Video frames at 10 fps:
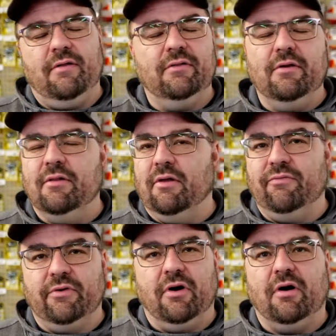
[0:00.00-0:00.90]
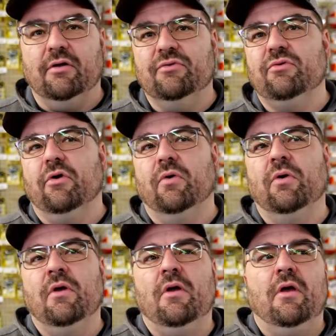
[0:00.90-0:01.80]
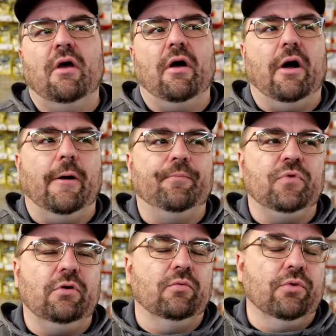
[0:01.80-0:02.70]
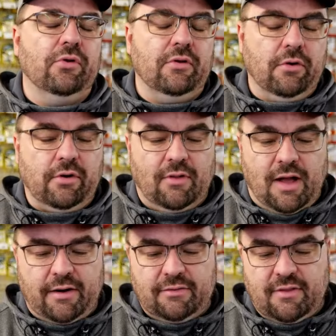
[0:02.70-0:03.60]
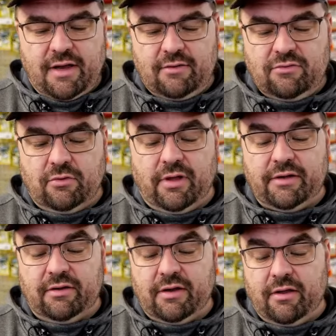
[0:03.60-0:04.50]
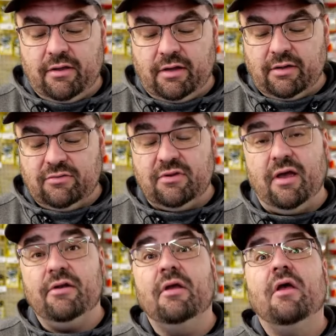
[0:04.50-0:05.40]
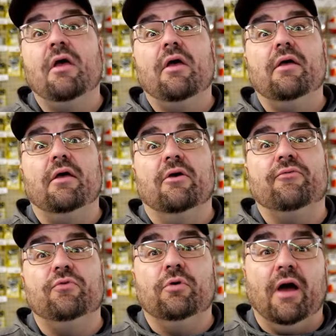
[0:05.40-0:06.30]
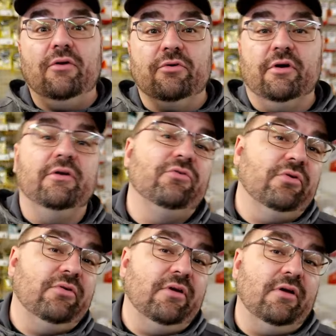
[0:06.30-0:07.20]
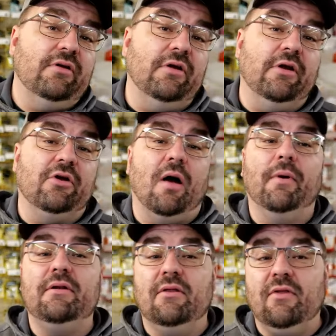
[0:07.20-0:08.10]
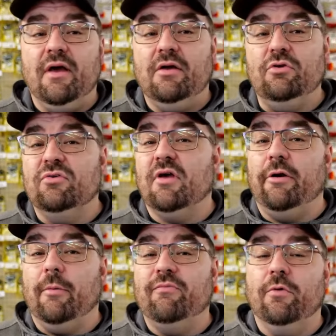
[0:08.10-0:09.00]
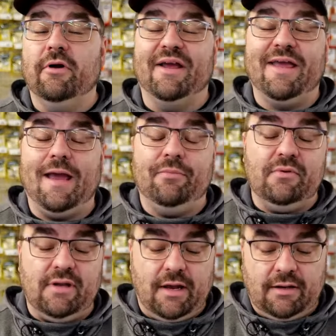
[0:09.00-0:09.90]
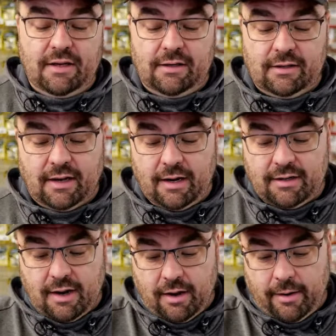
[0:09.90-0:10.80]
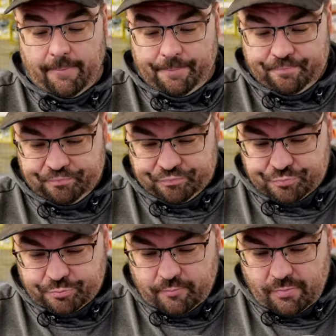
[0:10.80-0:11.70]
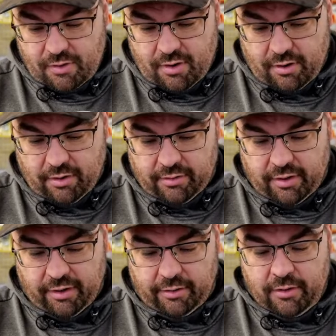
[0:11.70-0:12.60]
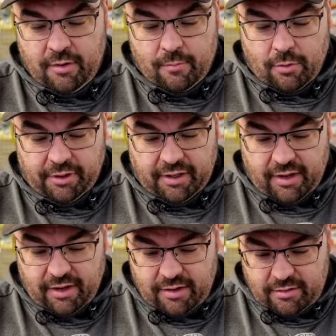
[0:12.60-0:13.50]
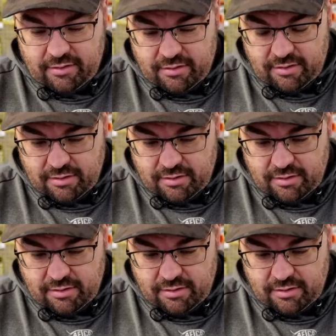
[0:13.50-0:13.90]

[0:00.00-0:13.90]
a little of it all. So you can really learn a lot at that. So like I said, if you guys are interested in coming to that, you sign up for it at CaptainDanKeating.com. All right. Morning, Ed.